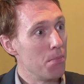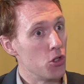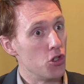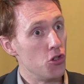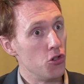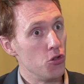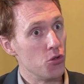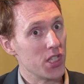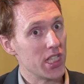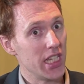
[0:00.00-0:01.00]
But do
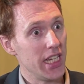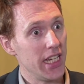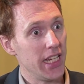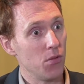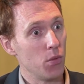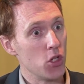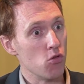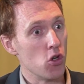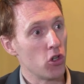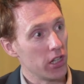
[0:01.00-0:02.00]
you see, when
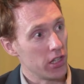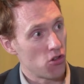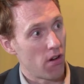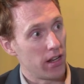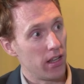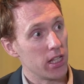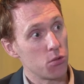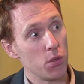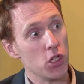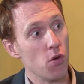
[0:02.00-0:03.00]
you look at the trend
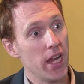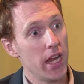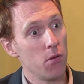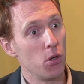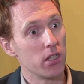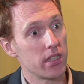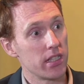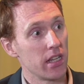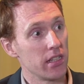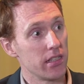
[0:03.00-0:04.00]
lines, when you hear what
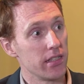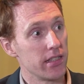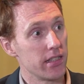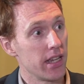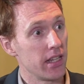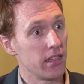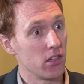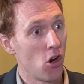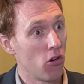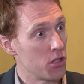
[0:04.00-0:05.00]
senators
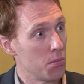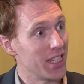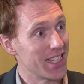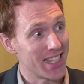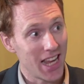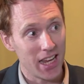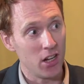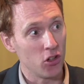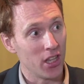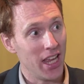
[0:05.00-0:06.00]
and congressmen are
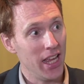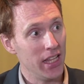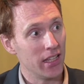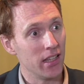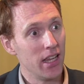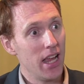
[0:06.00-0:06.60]
saying on the Hill,